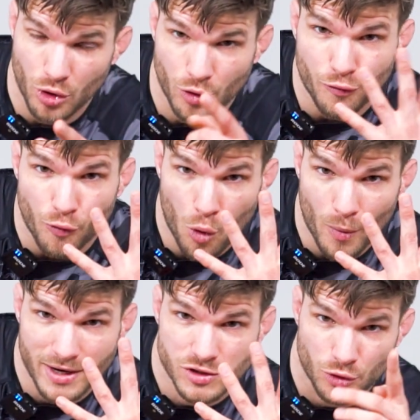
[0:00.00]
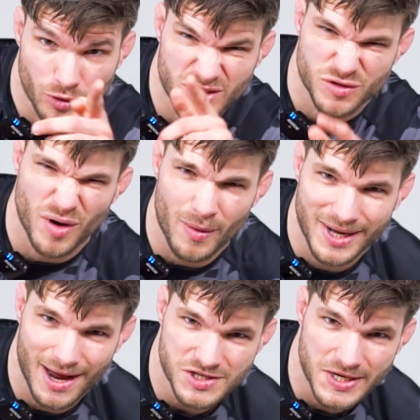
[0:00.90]
to learn 4 ways to do this very
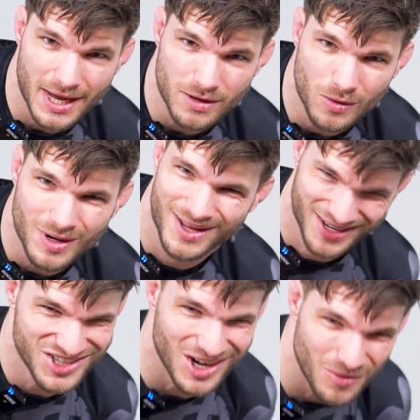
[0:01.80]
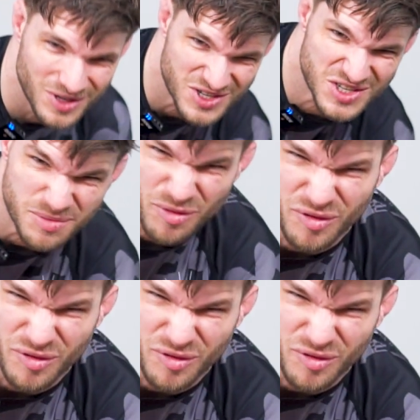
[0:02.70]
nasty leg lock? Check out this Estima